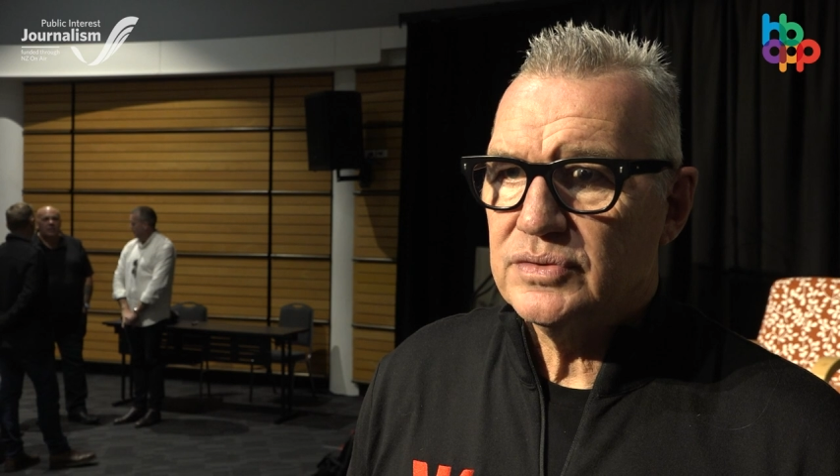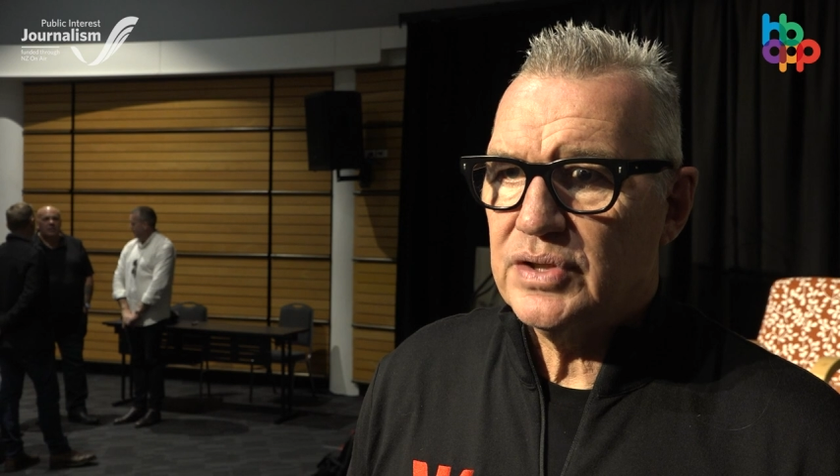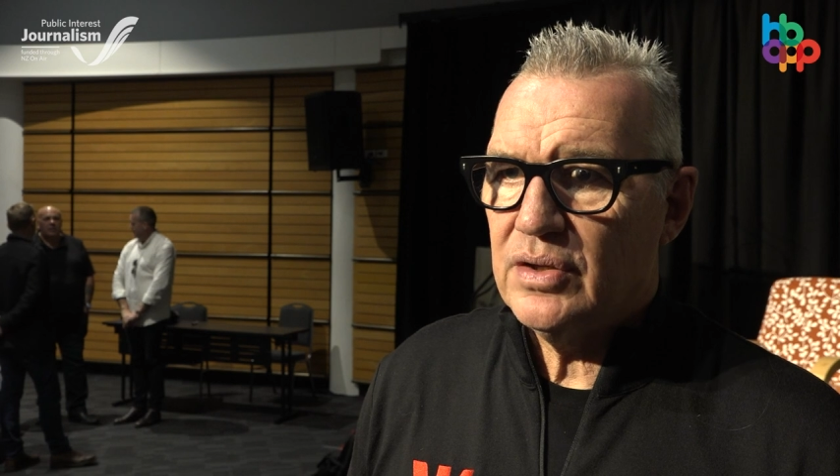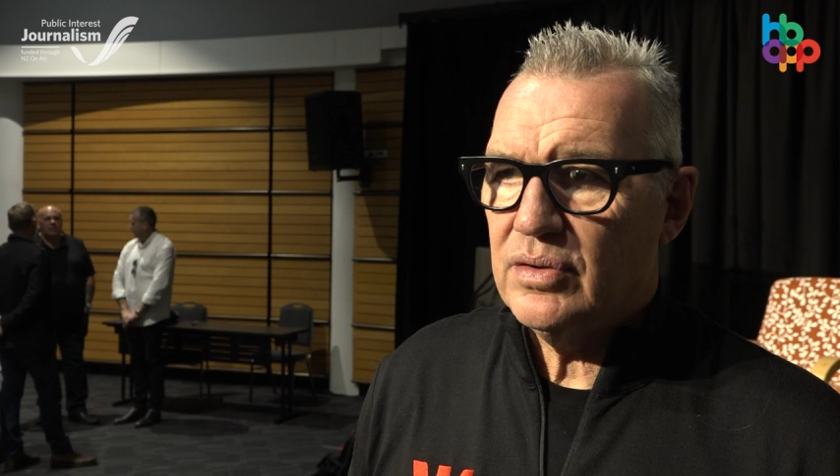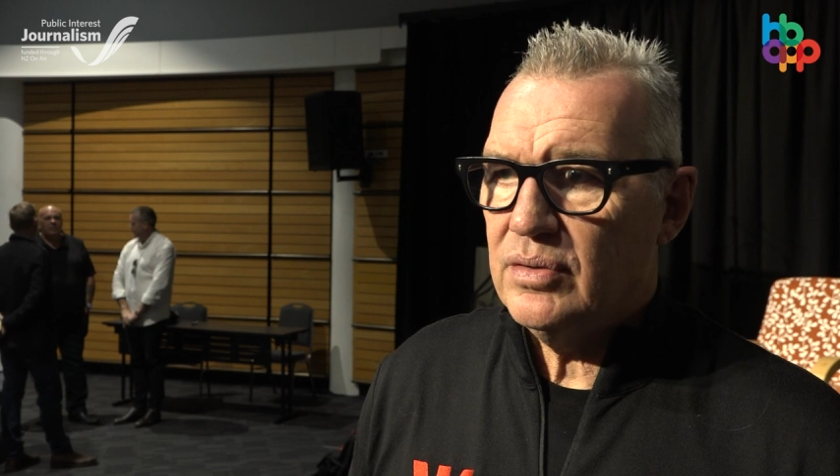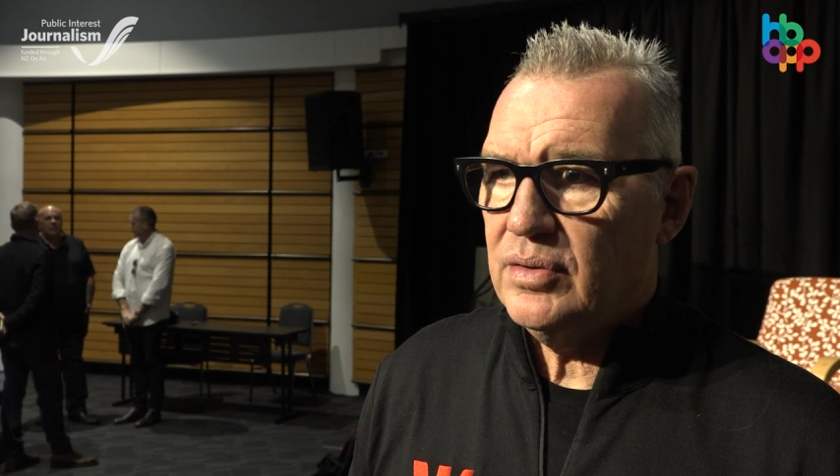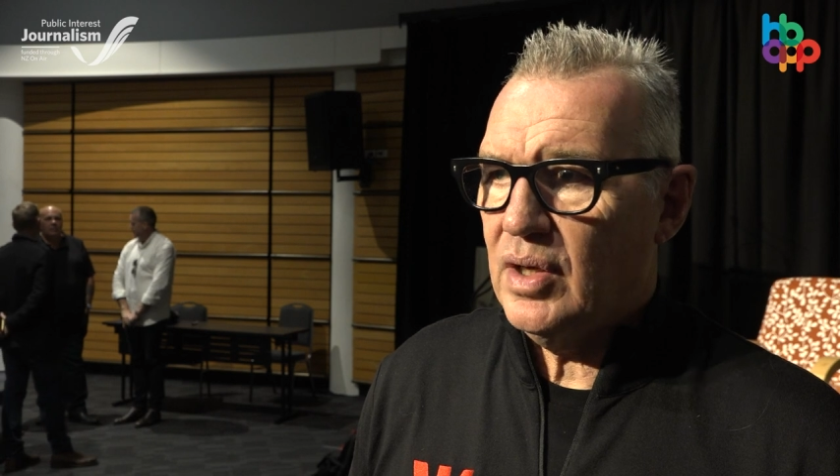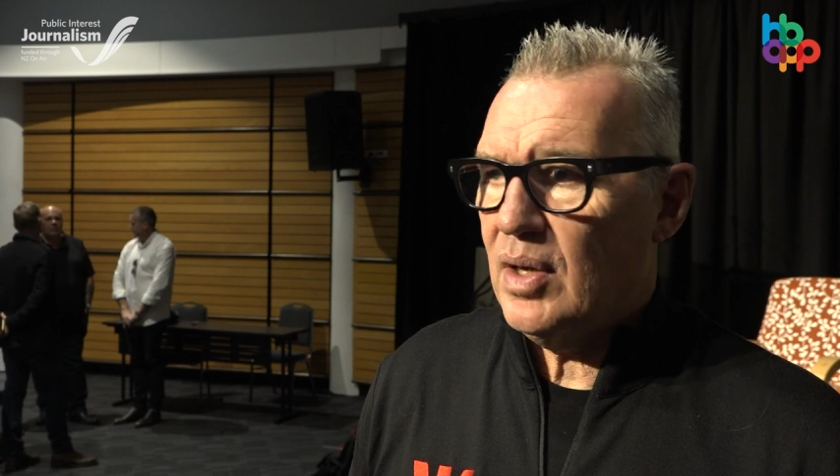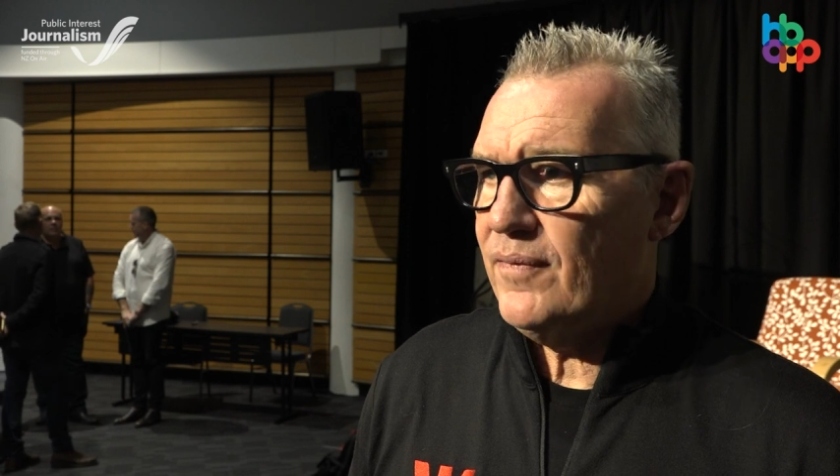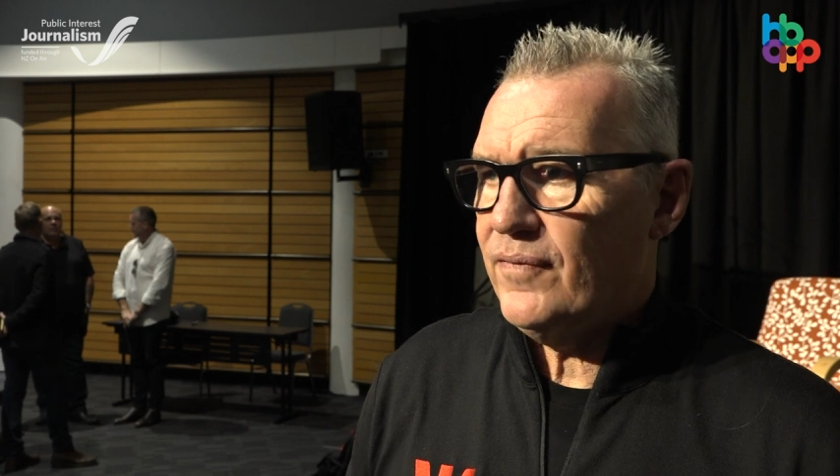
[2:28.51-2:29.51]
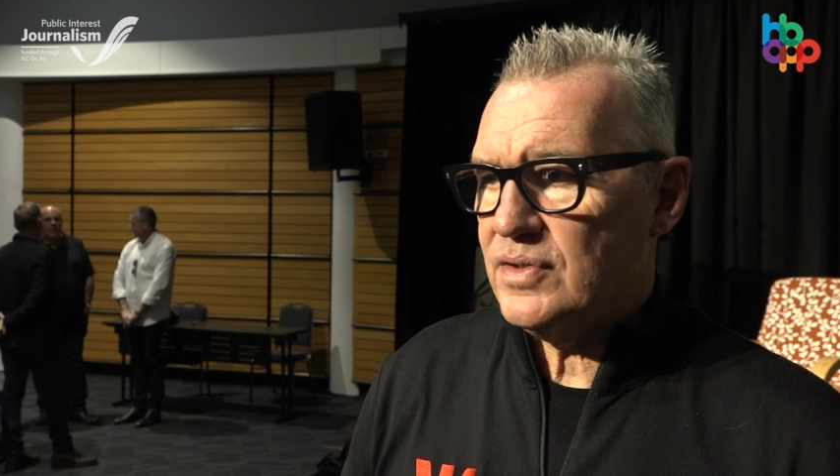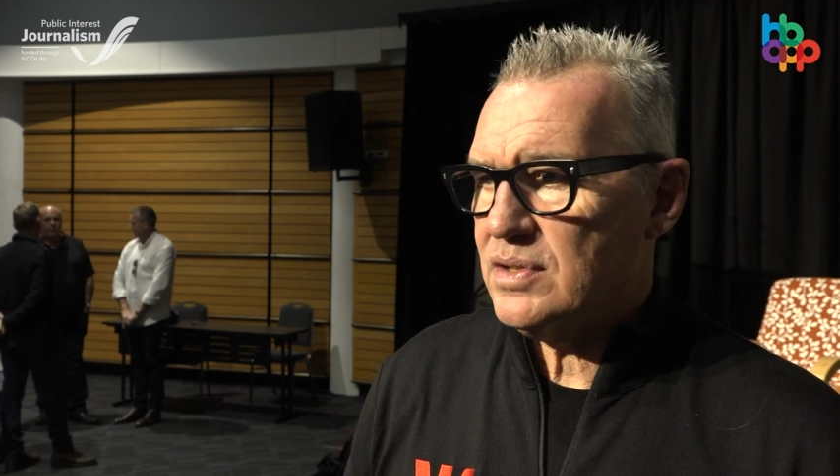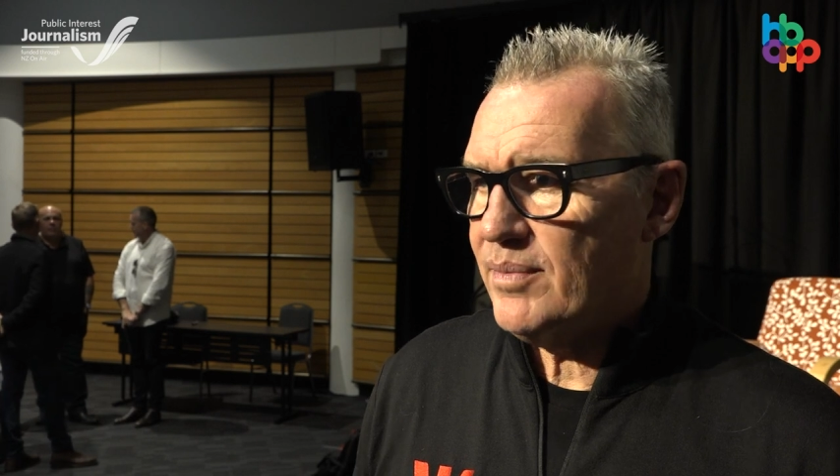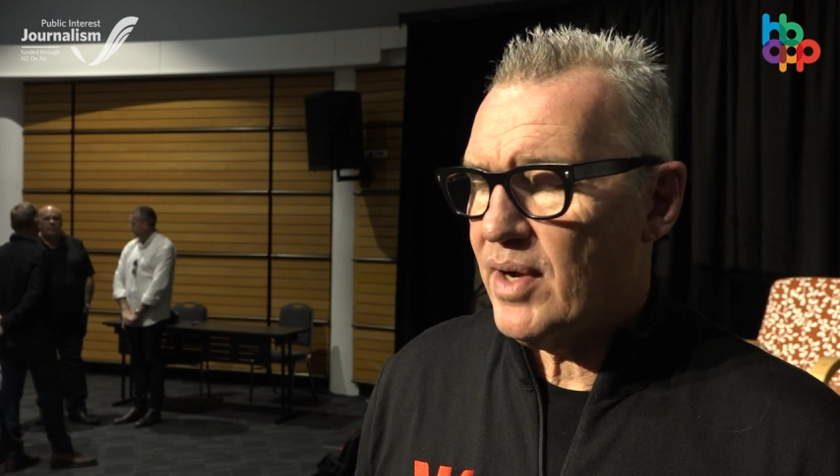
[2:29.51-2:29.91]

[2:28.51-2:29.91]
So you know, first time